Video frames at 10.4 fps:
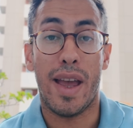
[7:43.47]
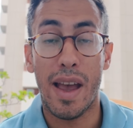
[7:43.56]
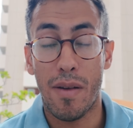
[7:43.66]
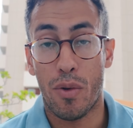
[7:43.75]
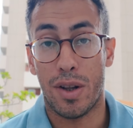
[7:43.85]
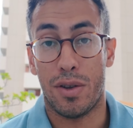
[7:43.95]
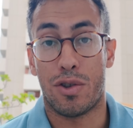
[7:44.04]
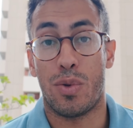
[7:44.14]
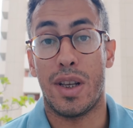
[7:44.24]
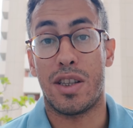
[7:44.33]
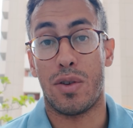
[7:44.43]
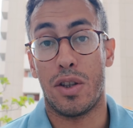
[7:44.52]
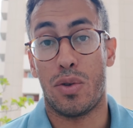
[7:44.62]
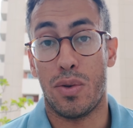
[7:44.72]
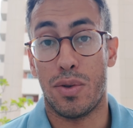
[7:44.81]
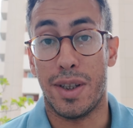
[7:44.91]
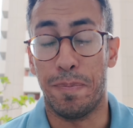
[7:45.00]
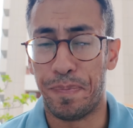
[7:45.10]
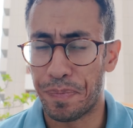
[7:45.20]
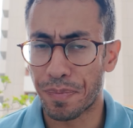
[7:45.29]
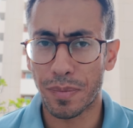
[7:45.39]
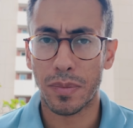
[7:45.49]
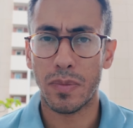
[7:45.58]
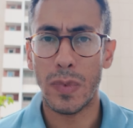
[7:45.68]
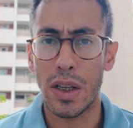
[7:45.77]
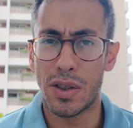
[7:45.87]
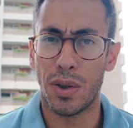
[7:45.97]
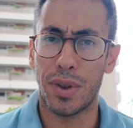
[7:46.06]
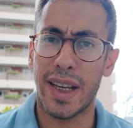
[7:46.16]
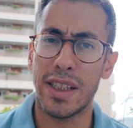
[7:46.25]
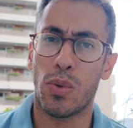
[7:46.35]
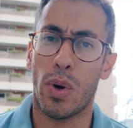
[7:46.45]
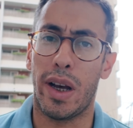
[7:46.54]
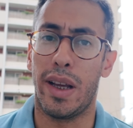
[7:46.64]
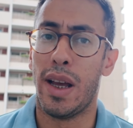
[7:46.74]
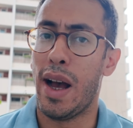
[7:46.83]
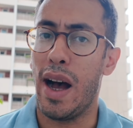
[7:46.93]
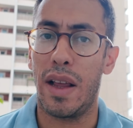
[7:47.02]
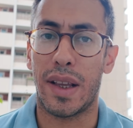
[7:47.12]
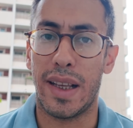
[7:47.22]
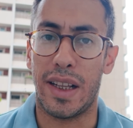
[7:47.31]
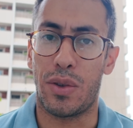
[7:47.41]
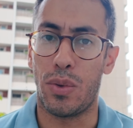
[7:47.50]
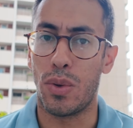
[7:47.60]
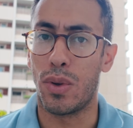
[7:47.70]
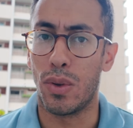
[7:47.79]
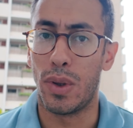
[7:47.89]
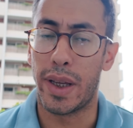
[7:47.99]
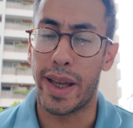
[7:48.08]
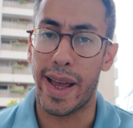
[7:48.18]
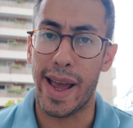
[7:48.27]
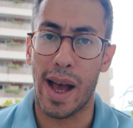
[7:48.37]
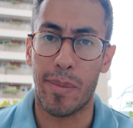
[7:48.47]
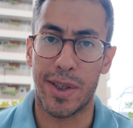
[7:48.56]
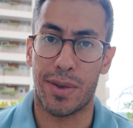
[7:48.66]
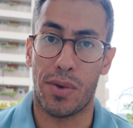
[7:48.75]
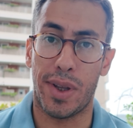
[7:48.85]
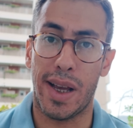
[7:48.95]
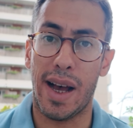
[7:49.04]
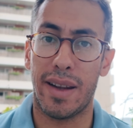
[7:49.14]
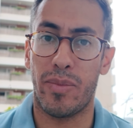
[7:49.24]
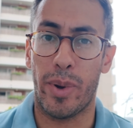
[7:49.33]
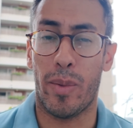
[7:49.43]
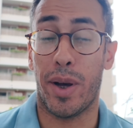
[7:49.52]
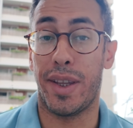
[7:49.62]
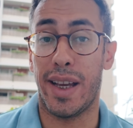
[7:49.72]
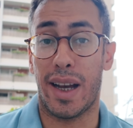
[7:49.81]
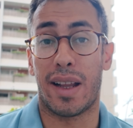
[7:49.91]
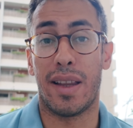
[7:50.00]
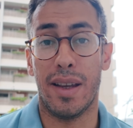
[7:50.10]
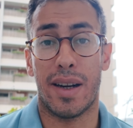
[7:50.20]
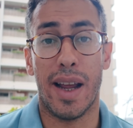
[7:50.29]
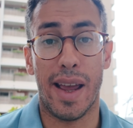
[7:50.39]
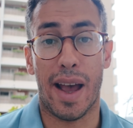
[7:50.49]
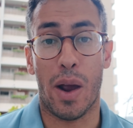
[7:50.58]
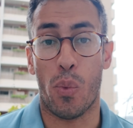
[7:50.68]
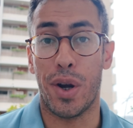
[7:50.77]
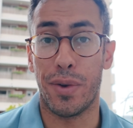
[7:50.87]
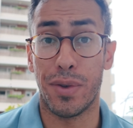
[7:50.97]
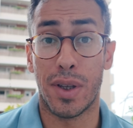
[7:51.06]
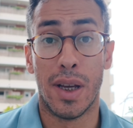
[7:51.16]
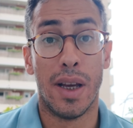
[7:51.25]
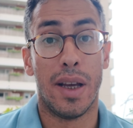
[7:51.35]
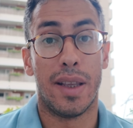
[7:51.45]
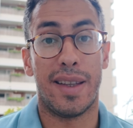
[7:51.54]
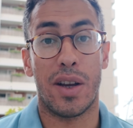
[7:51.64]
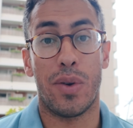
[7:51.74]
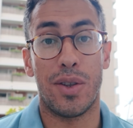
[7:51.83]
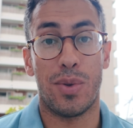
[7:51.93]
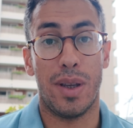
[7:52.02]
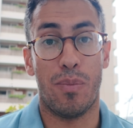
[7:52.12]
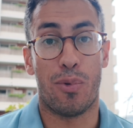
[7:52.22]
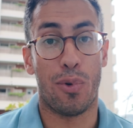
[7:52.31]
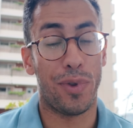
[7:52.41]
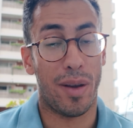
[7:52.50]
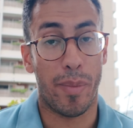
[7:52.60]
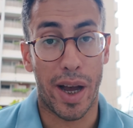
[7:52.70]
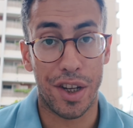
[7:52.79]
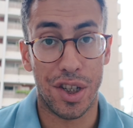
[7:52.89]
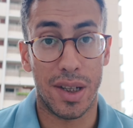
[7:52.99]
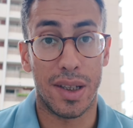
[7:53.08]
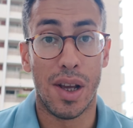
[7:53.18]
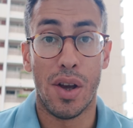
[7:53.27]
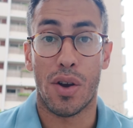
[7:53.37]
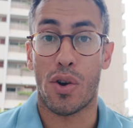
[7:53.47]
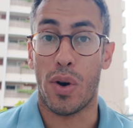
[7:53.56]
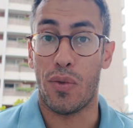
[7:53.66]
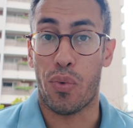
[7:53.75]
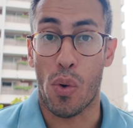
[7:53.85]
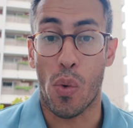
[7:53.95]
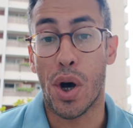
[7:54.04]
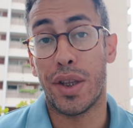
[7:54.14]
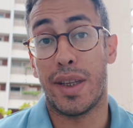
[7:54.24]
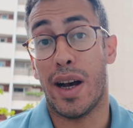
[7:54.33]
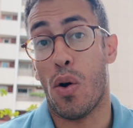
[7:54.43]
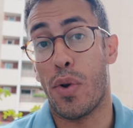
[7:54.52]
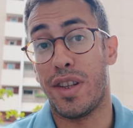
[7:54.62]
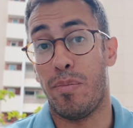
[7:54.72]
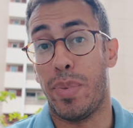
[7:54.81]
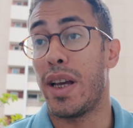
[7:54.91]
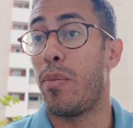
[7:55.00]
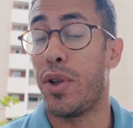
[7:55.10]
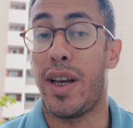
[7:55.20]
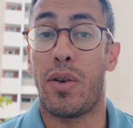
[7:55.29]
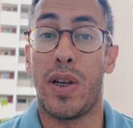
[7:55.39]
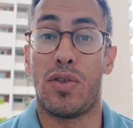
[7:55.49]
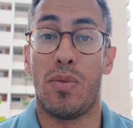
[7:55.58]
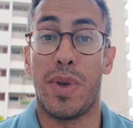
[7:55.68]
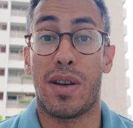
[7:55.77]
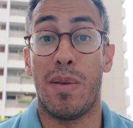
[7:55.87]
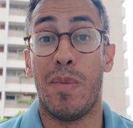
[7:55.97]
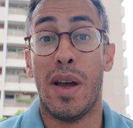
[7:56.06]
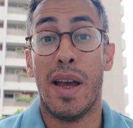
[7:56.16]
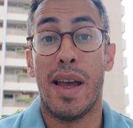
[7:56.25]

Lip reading: every industry is going to use them. So that's why I think that Google, Amazon, Alibaba, they are clear AI winners. They're going to improve their margin going forward. They are already big, but they're going to become